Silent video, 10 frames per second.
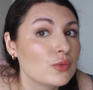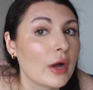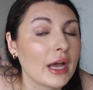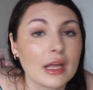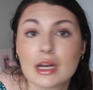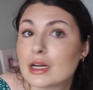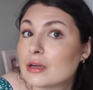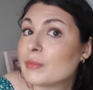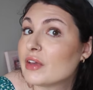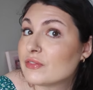is what
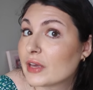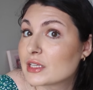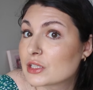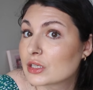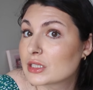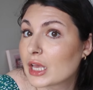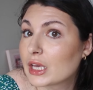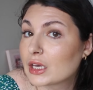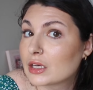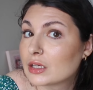my face looks
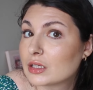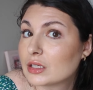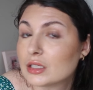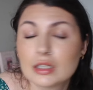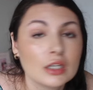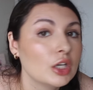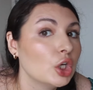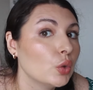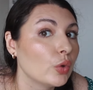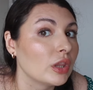like
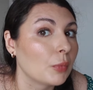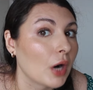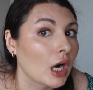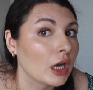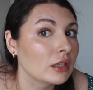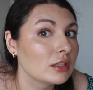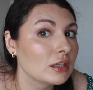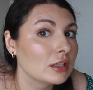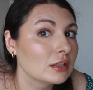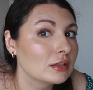with the product,
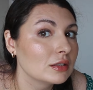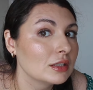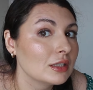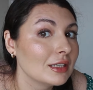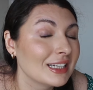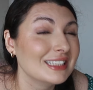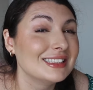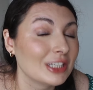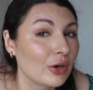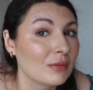
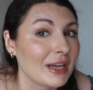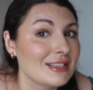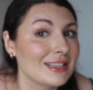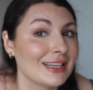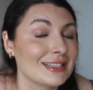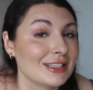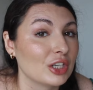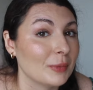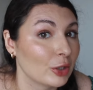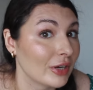considering my skin is a
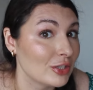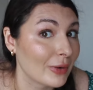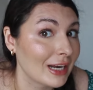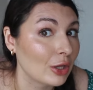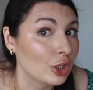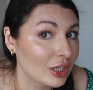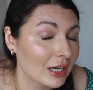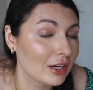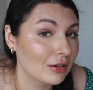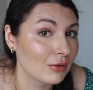little bit crazy right now. Look
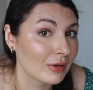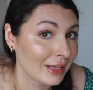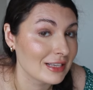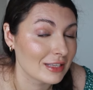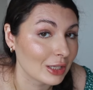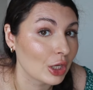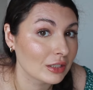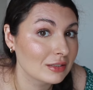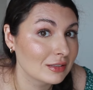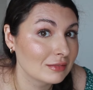how nice it
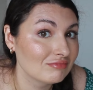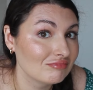looks.